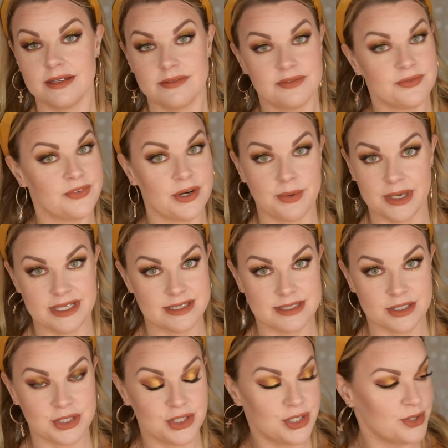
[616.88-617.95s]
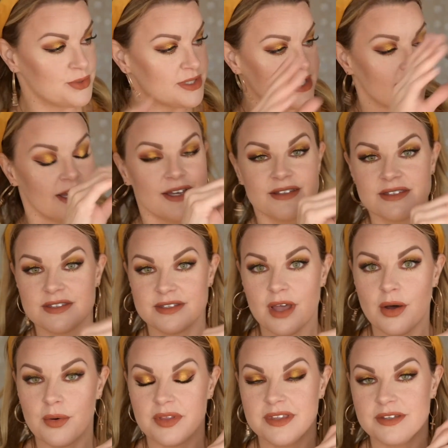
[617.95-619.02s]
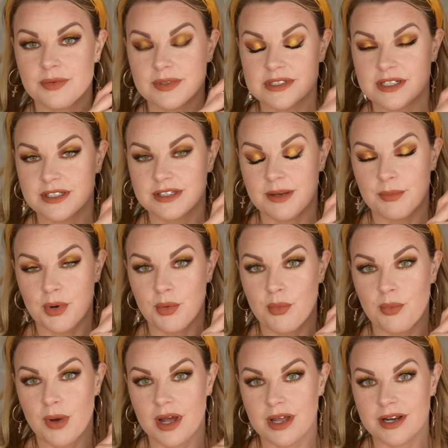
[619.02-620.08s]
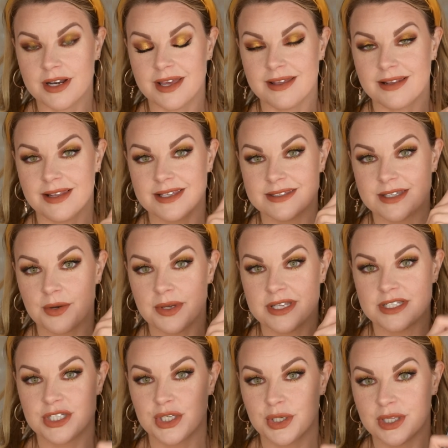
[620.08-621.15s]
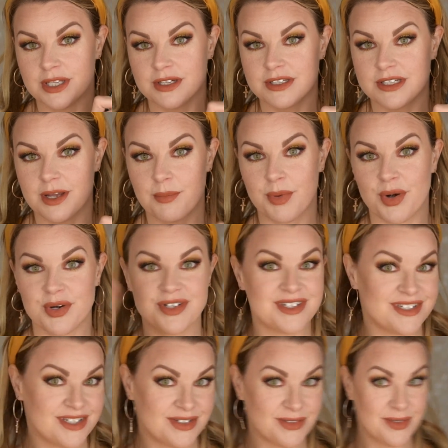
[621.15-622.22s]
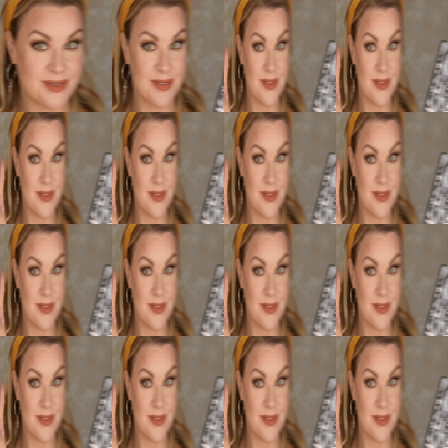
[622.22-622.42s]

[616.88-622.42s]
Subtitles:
Very easy to use. So this was look number one, and let's go into look number two.